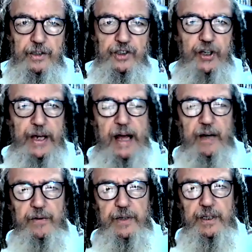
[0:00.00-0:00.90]

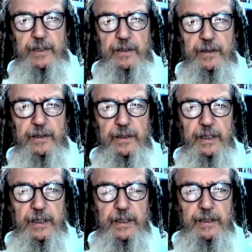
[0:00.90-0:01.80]
chicanery
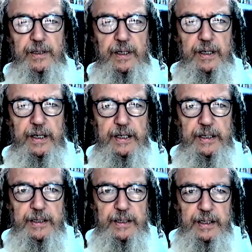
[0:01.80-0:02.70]
and
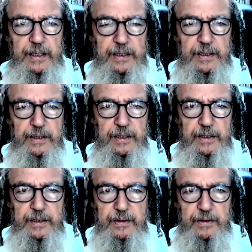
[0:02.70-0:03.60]
and and
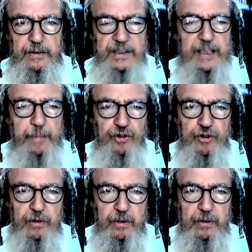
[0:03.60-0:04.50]
and
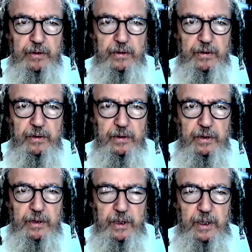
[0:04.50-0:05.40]
deception,
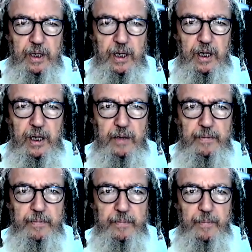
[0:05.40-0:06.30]
um,